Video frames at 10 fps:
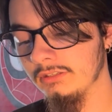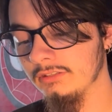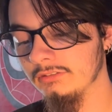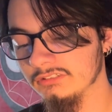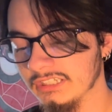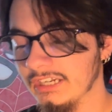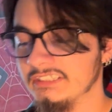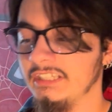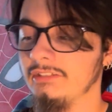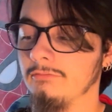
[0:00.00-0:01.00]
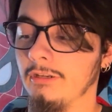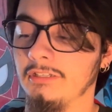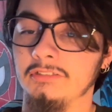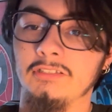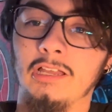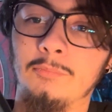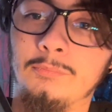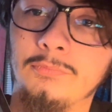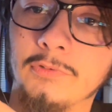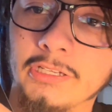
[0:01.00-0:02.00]
There's Isaac right on top
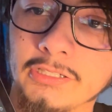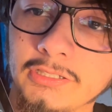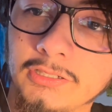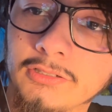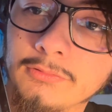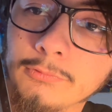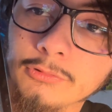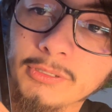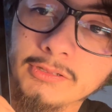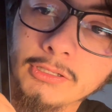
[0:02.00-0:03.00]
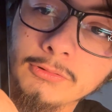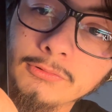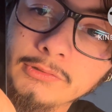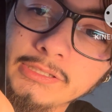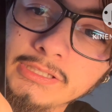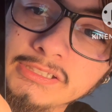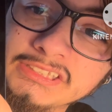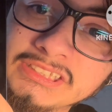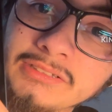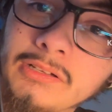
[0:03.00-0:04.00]
right here where my logo
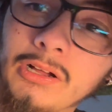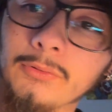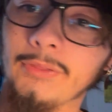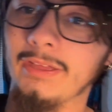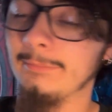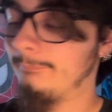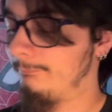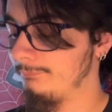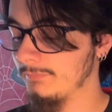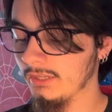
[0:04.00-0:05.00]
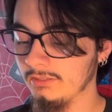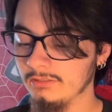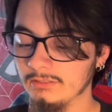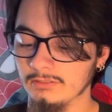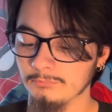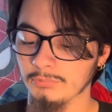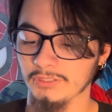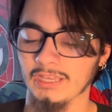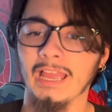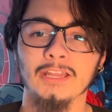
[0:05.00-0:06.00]
is, all that. But
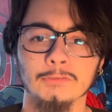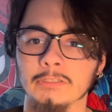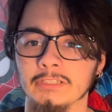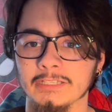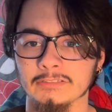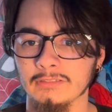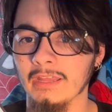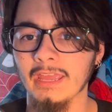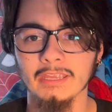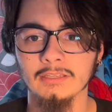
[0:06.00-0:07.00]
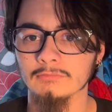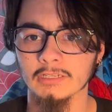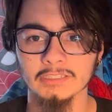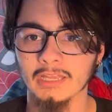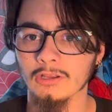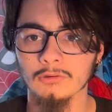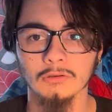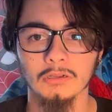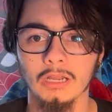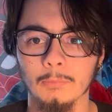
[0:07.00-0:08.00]
yeah, actually like today, right now,
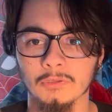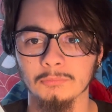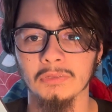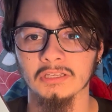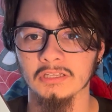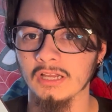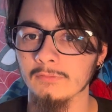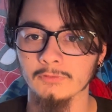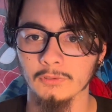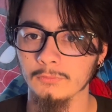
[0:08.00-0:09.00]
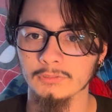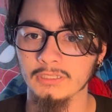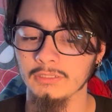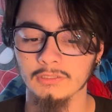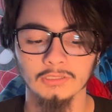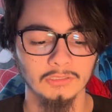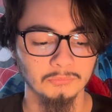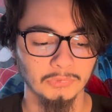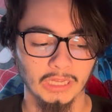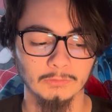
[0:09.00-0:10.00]
I'm gonna make a cover only,
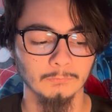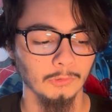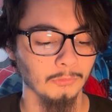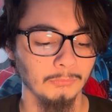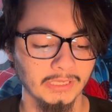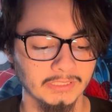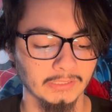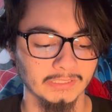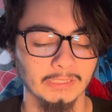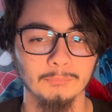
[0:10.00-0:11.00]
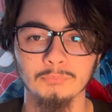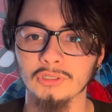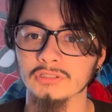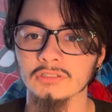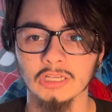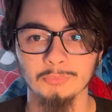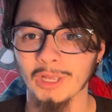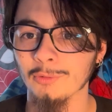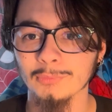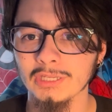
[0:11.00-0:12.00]
but I will make like a book
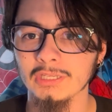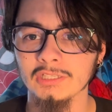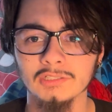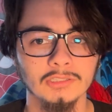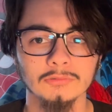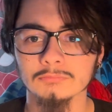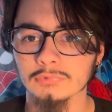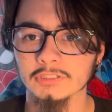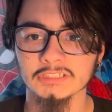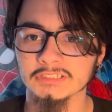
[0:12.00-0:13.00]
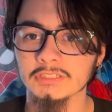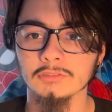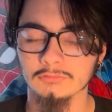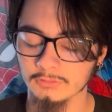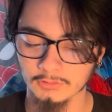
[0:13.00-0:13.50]
about me pretty soon.